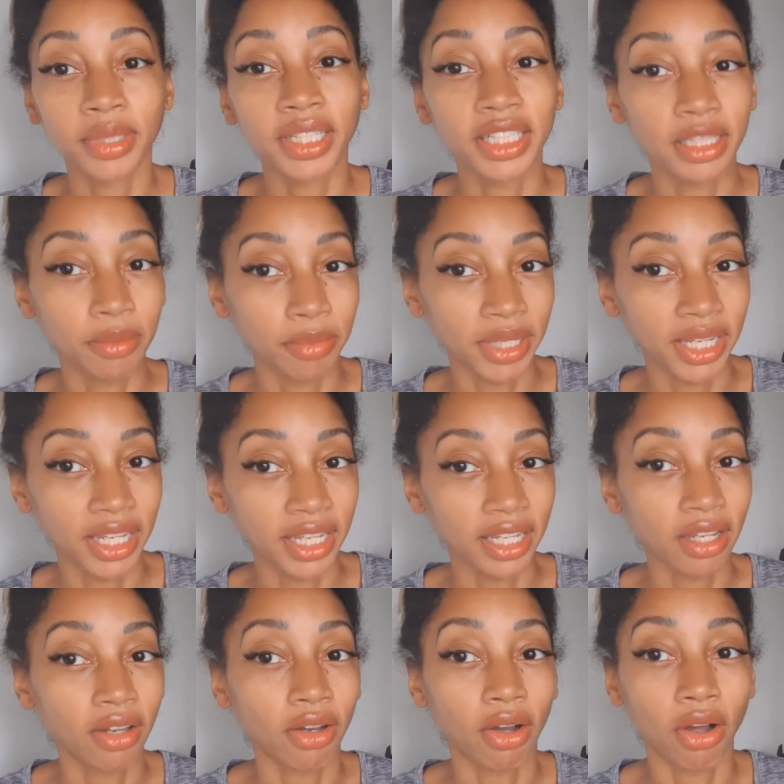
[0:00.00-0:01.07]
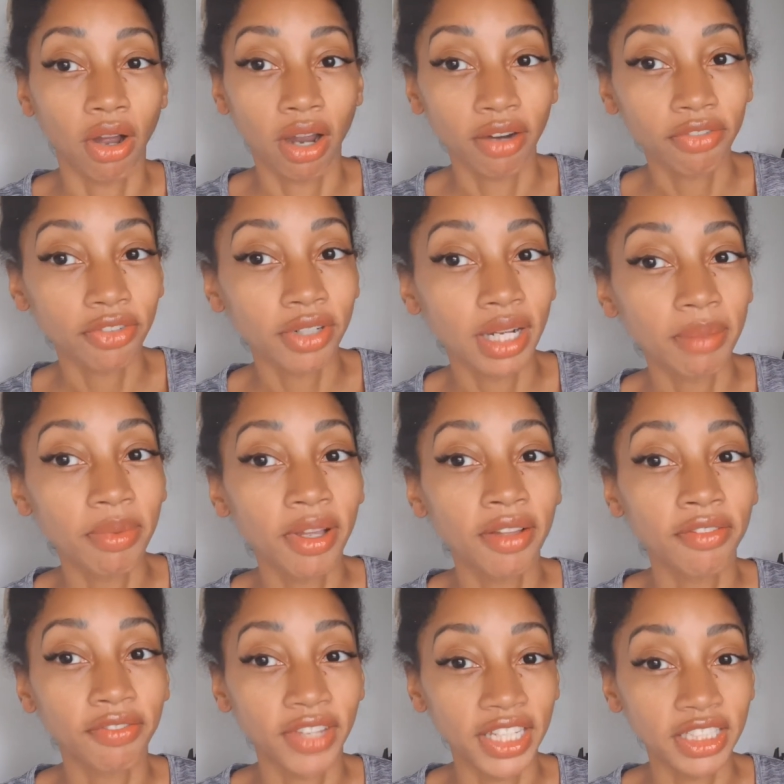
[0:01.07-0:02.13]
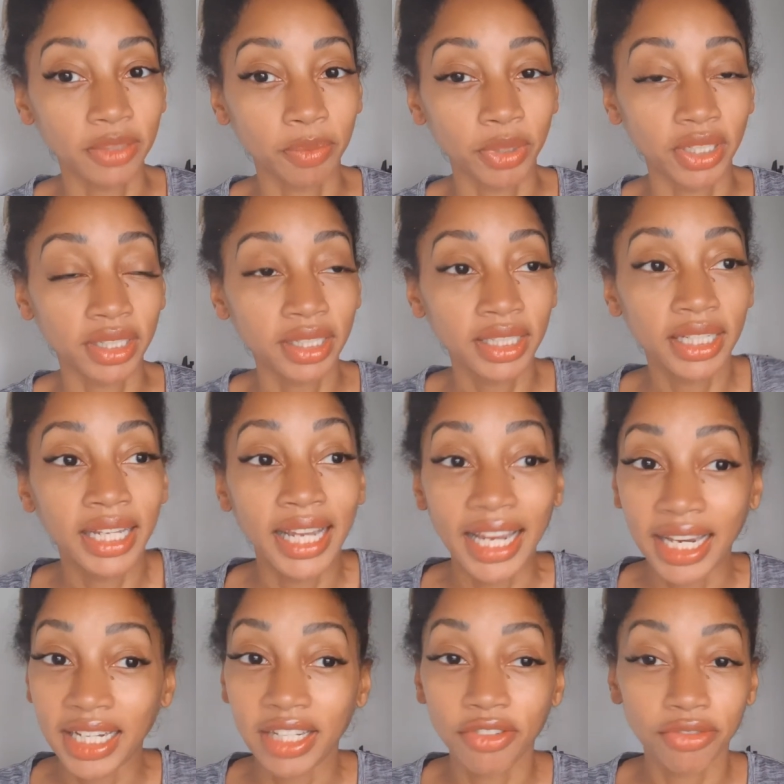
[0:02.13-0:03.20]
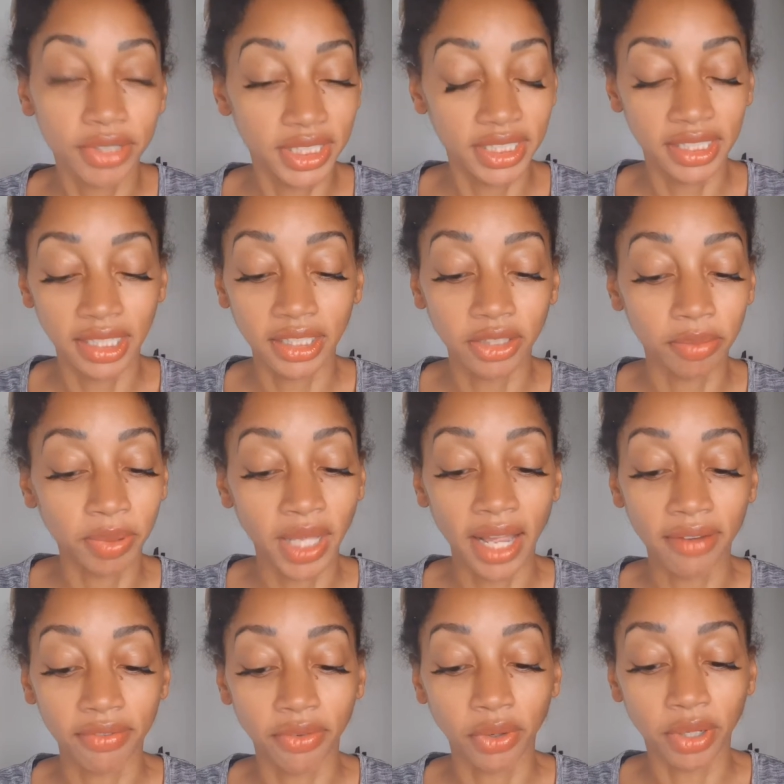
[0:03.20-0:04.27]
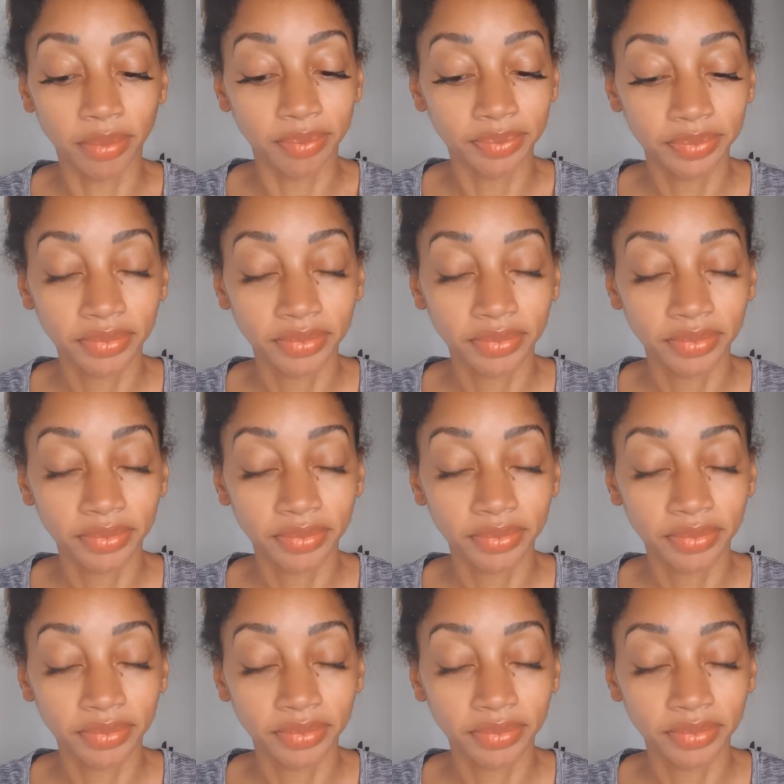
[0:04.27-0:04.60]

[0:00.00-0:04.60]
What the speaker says: eBay, OfferUp, Facebook, any reseller platform.